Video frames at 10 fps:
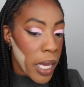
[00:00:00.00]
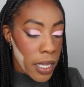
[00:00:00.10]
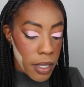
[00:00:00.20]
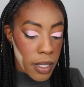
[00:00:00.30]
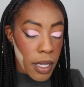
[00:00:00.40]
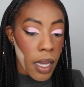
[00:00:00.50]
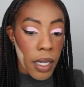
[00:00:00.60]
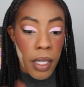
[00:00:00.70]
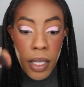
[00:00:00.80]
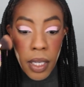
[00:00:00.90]
may
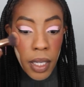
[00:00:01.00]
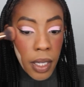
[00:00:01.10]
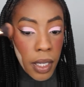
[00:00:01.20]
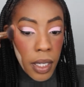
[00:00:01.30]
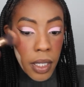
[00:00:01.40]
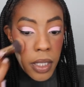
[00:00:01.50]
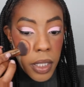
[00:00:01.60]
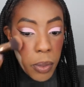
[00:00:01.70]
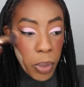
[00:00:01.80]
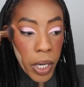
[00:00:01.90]
suck
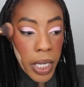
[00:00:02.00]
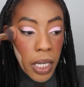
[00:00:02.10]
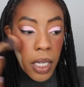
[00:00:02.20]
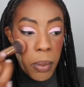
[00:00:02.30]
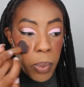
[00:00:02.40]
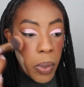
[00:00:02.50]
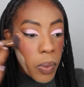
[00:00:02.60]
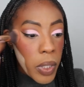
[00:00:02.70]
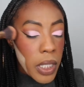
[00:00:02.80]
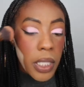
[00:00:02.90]
to break up
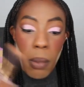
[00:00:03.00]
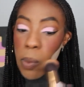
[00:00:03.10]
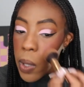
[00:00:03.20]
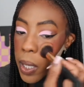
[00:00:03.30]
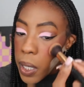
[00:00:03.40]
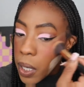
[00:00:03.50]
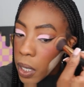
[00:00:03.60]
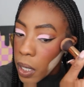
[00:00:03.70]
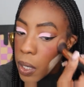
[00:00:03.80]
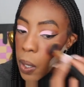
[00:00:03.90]
with
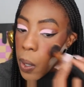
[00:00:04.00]
someone,